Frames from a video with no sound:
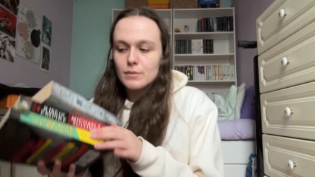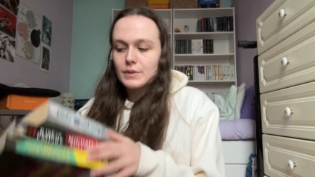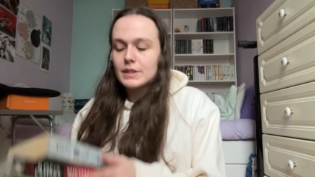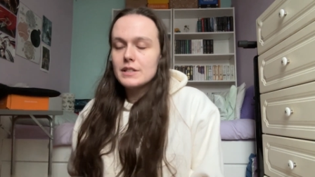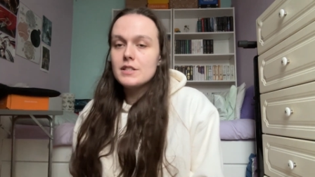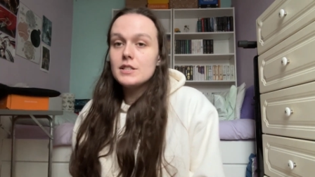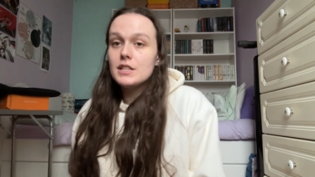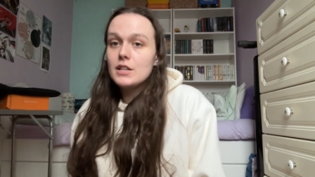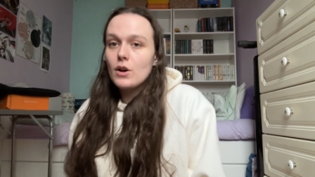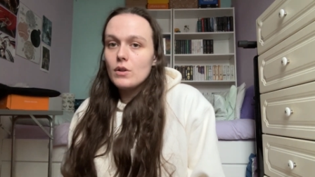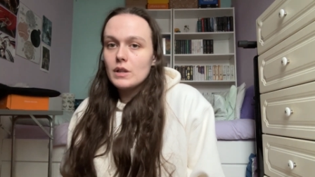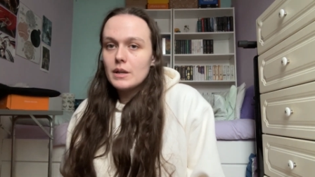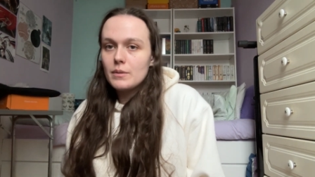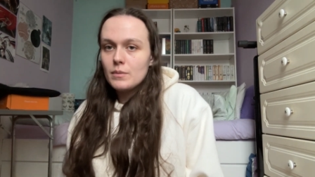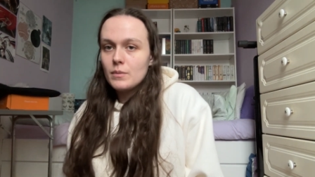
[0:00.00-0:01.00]
This is the
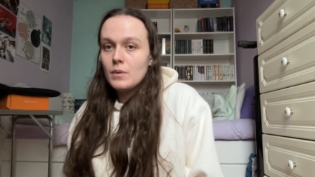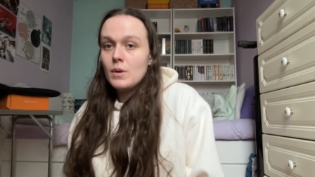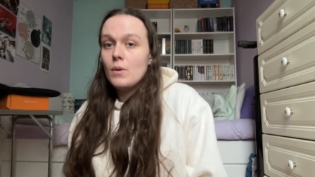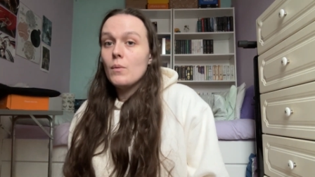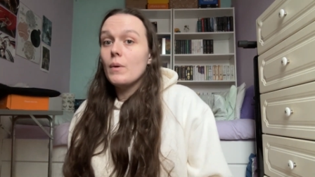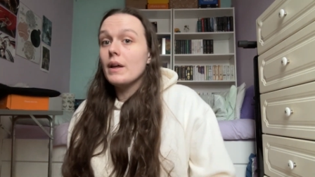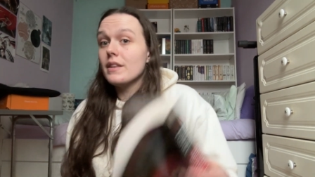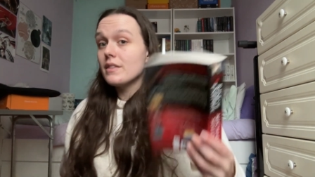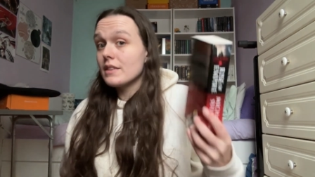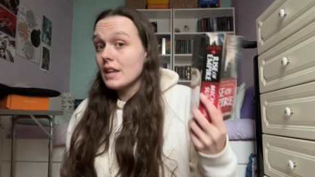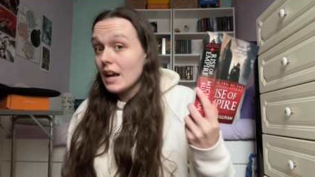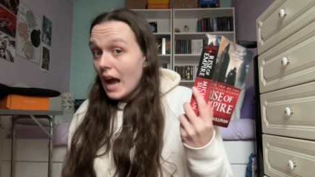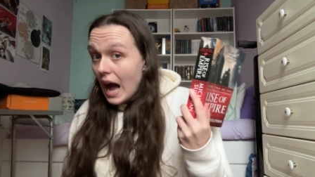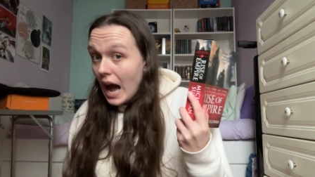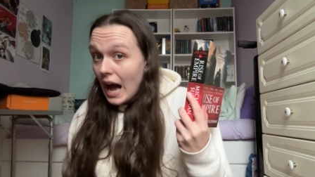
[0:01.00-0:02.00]
only one that
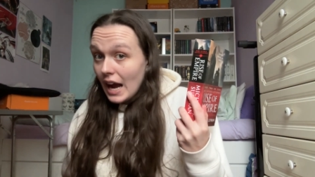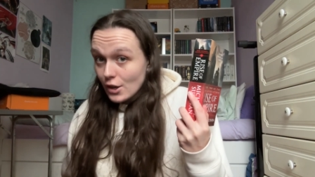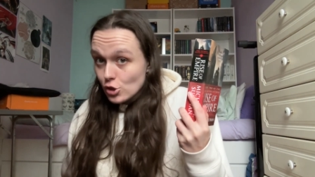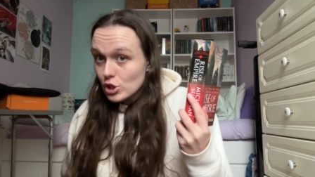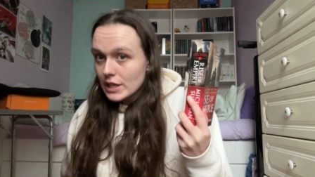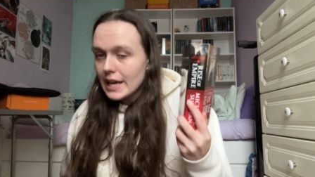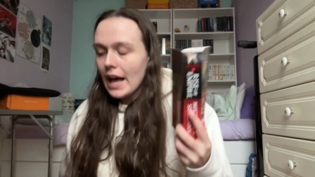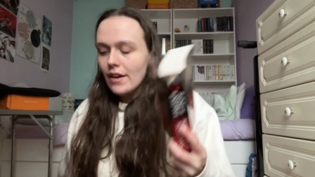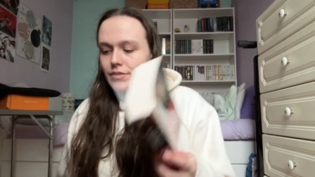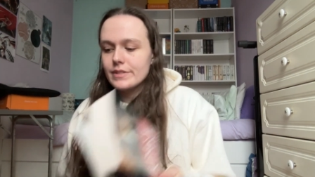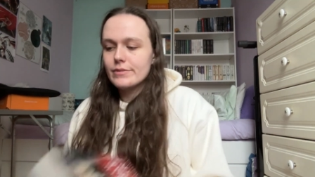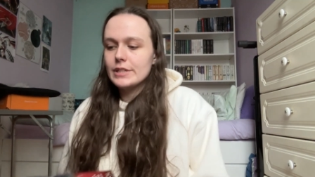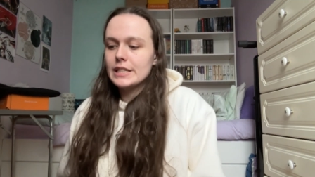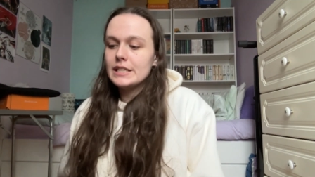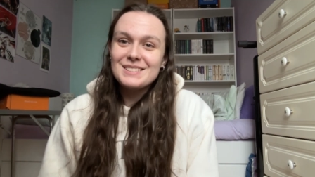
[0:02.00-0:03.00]
I actually have to
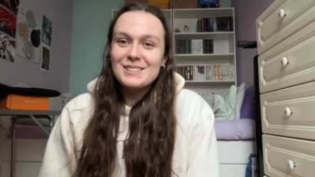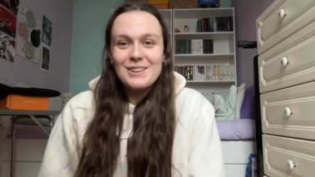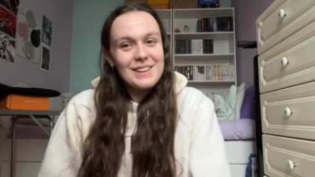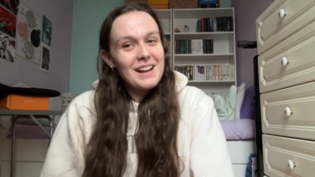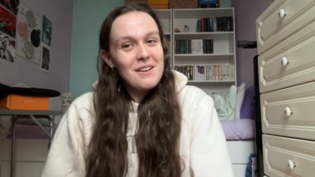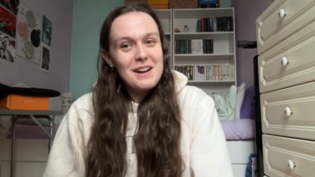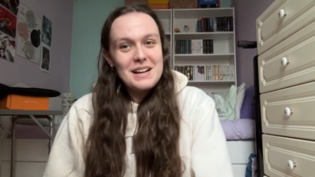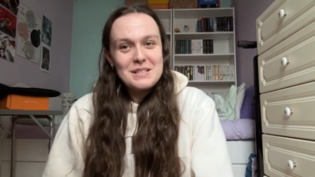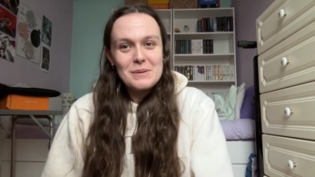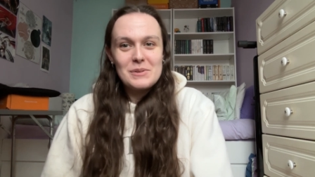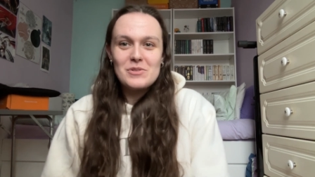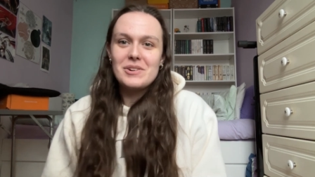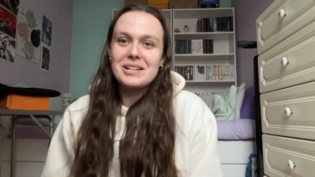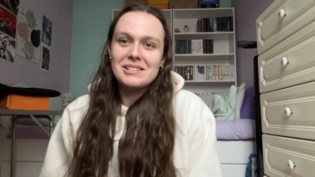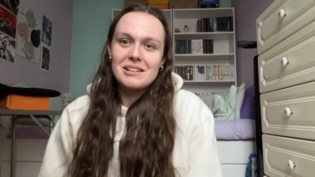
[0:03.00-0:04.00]
read. So thank you guys so much
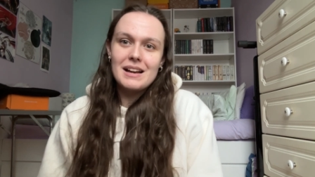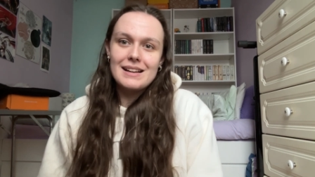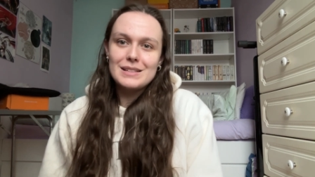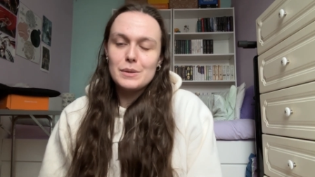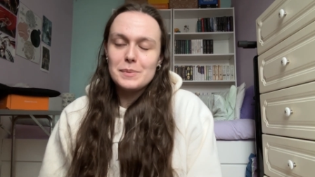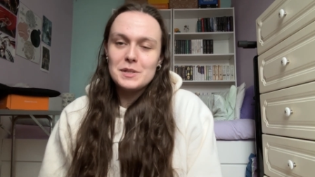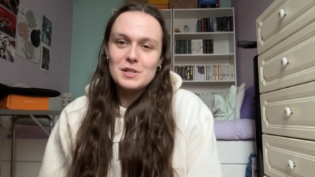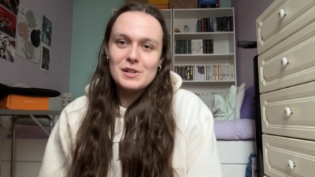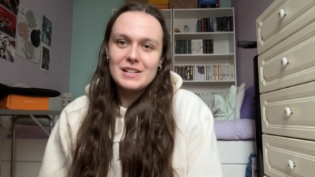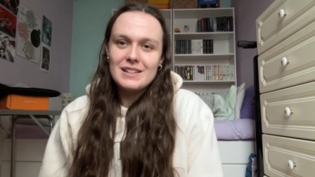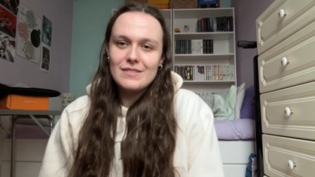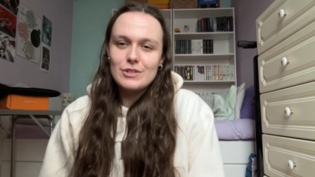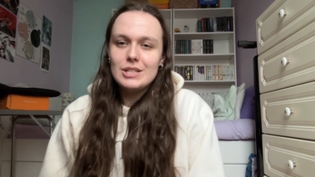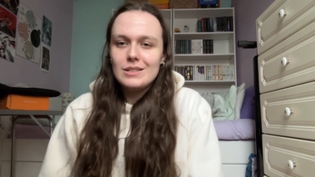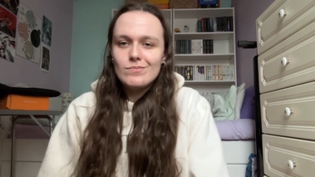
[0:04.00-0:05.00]
for watching. I hope you enjoyed.
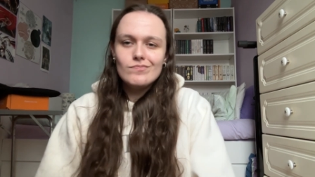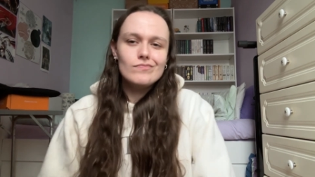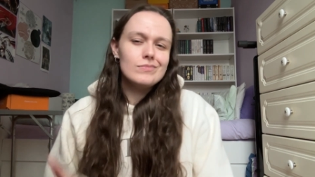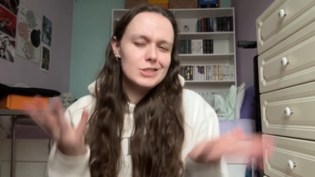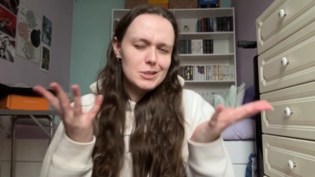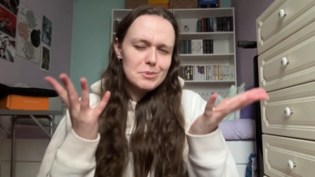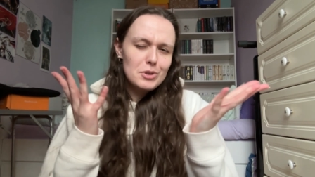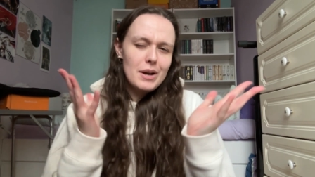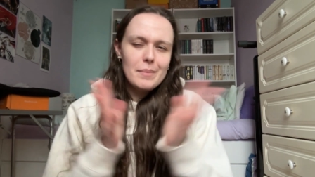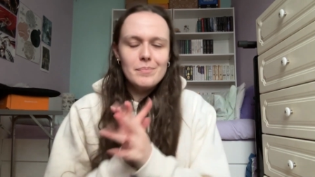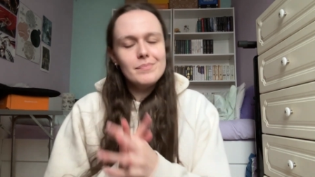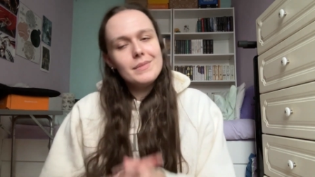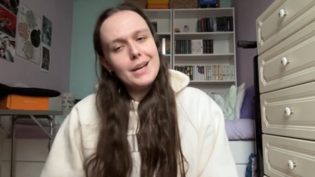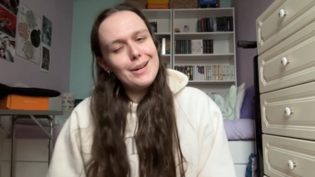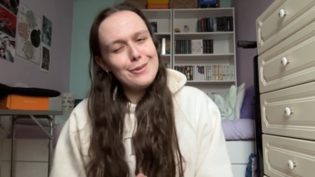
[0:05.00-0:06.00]
If you did, subscribe.
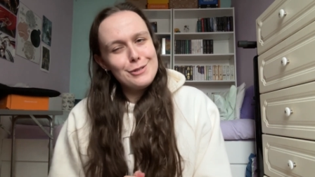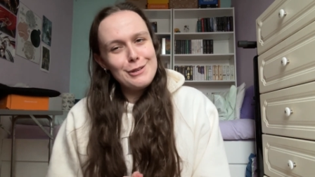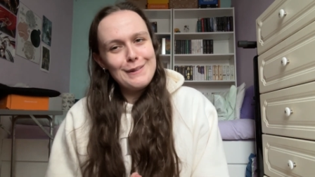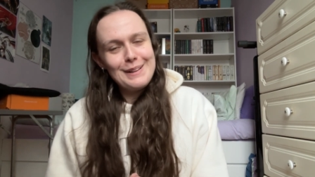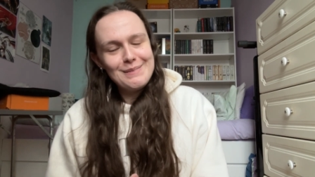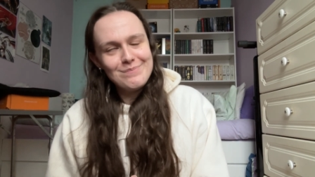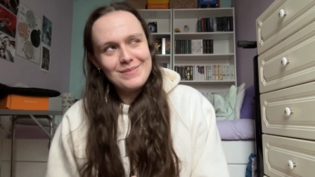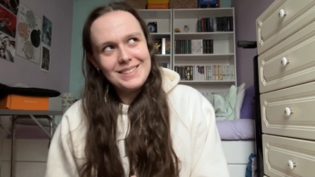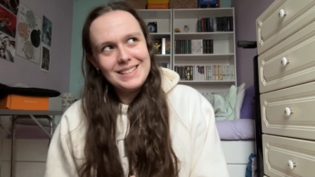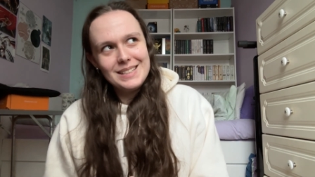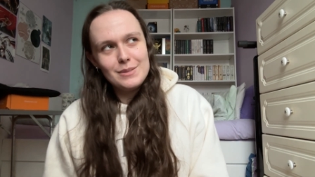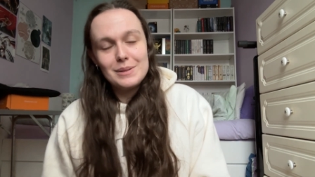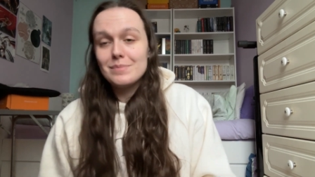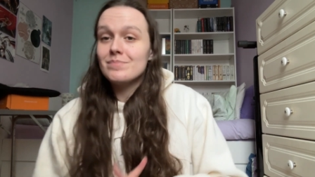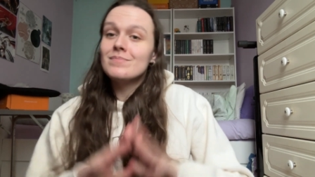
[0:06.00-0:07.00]
And I'll see you all in the next
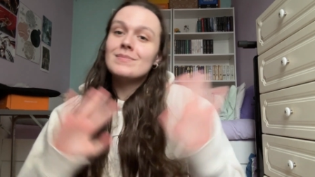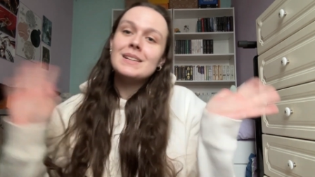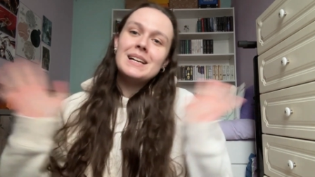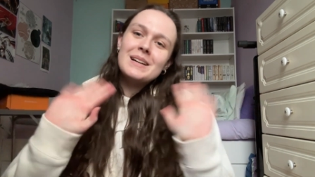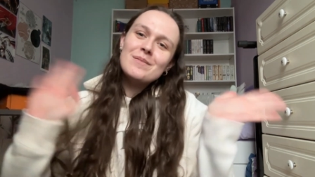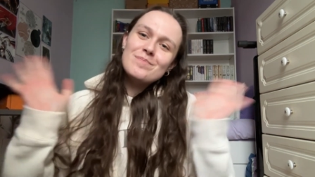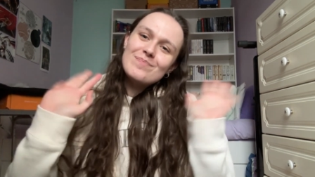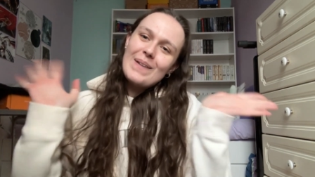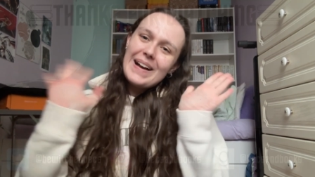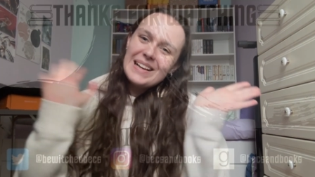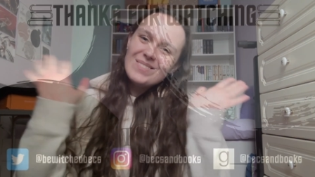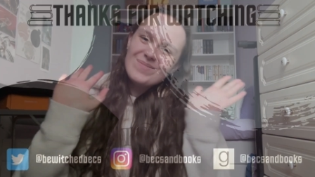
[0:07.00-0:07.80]
one. Bye.